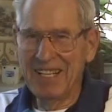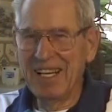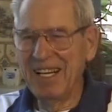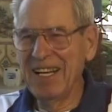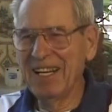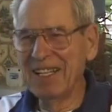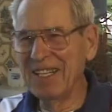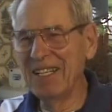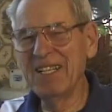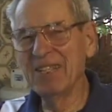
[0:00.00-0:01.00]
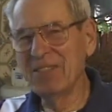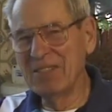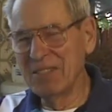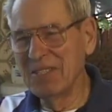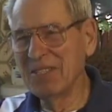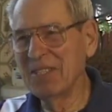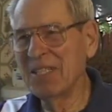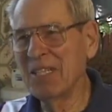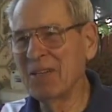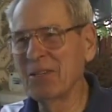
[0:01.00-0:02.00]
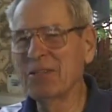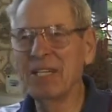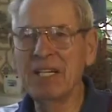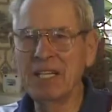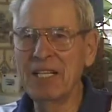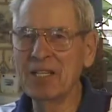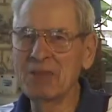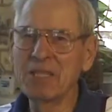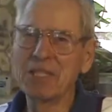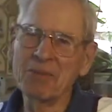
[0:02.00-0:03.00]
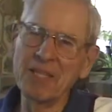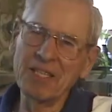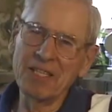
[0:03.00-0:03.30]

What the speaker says: and down to San Diego because we had